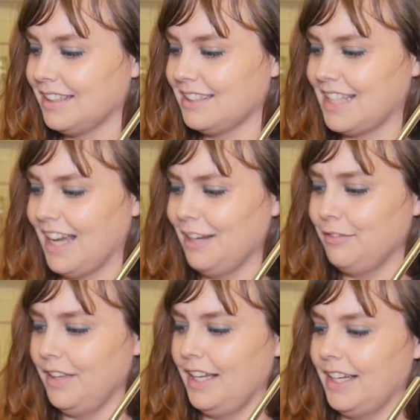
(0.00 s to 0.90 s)
It's kind
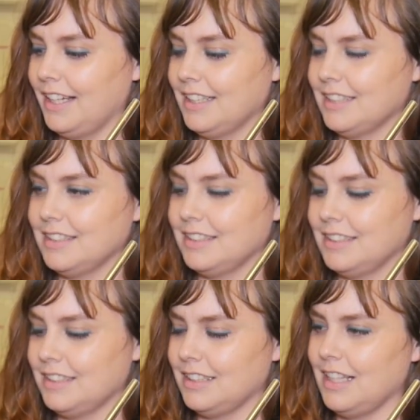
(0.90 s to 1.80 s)
of like,
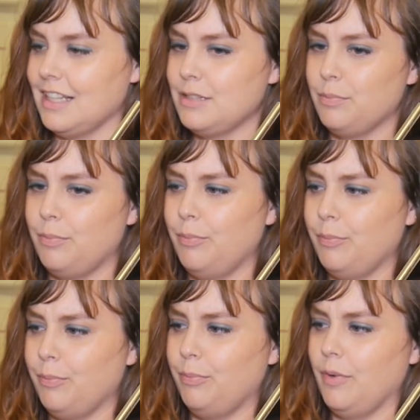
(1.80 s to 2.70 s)
that's
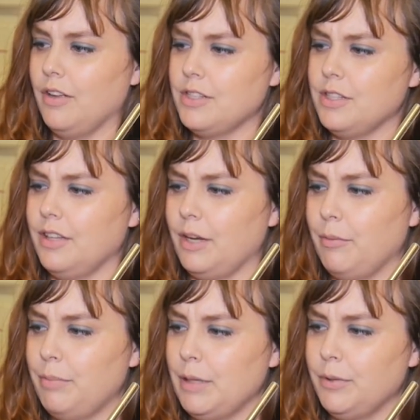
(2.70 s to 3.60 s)
also like
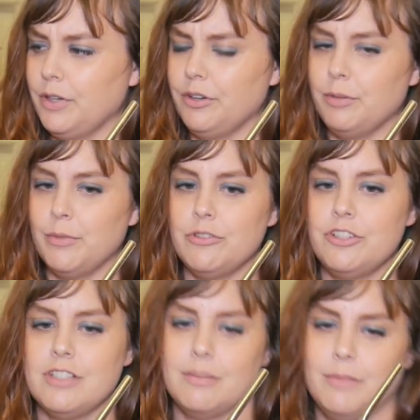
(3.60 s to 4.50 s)
when people go to
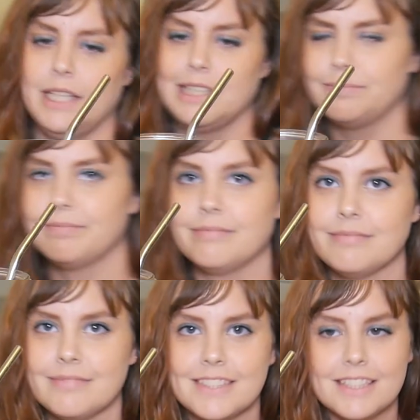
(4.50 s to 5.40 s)
Moon Juice, I'm like,
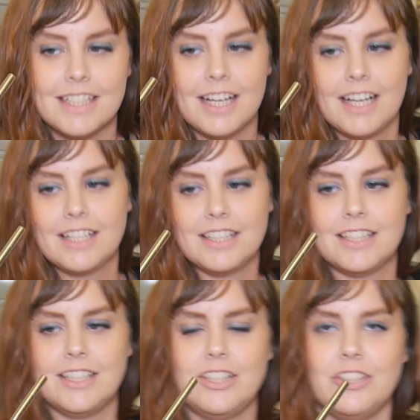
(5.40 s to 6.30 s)

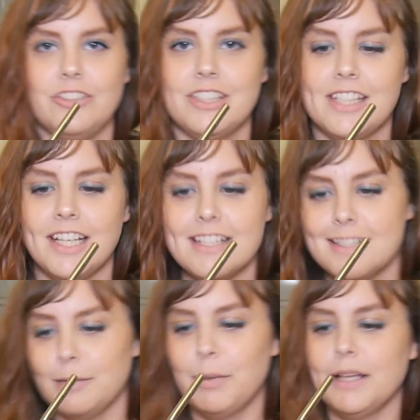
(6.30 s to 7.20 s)
are you just gonna
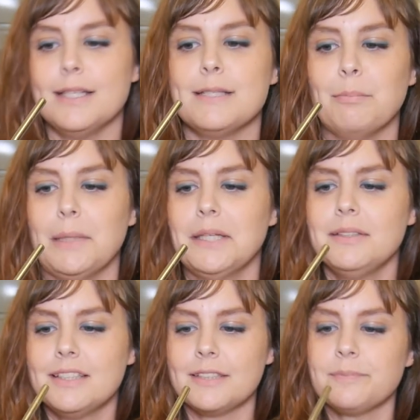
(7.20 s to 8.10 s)
sip on this
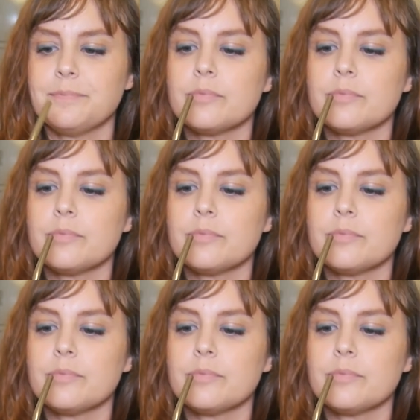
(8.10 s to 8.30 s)
milk?